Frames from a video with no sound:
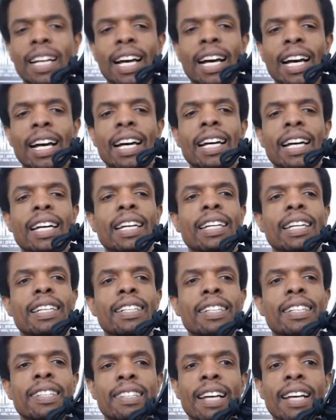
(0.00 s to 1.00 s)

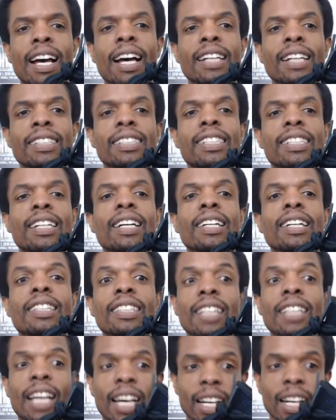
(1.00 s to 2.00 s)
I got a
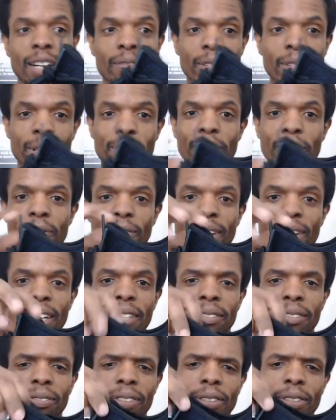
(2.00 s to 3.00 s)
lot of them, right?